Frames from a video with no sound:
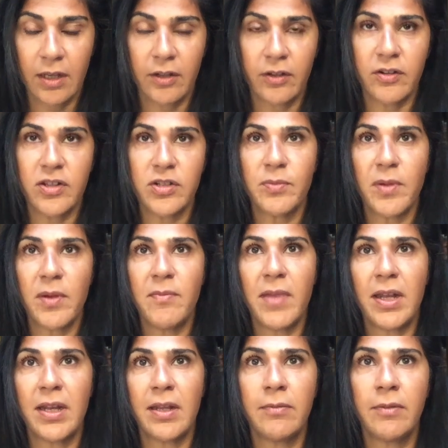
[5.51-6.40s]
Karishma
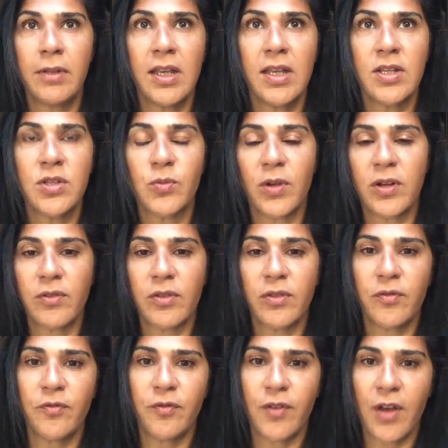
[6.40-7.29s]
Menon is one of
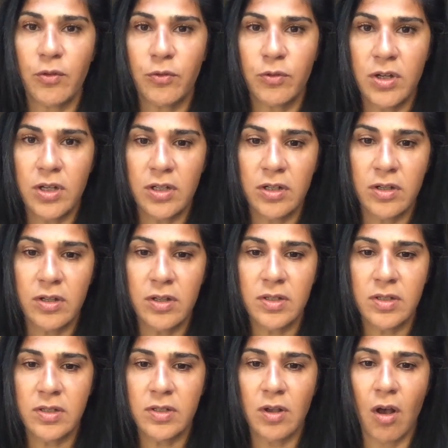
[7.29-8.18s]
the
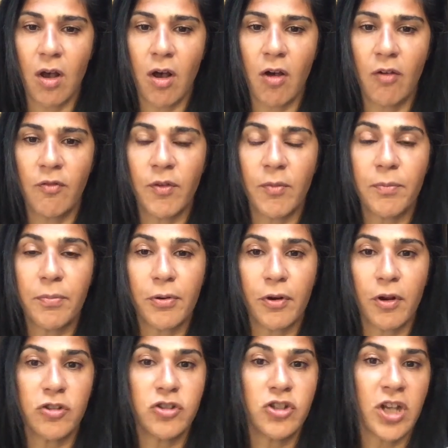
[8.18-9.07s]
founders of
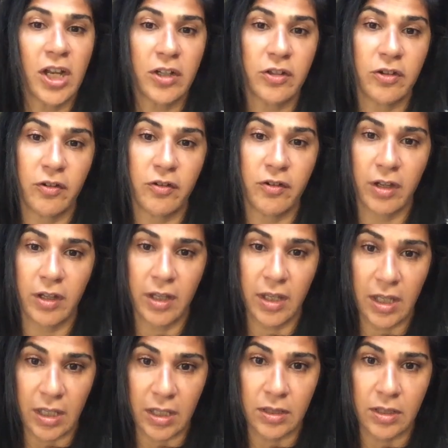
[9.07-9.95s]
Project
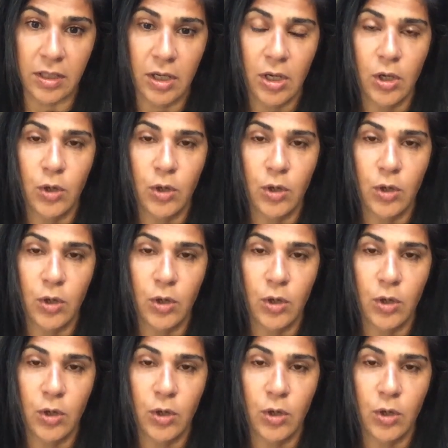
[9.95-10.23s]
Rangit,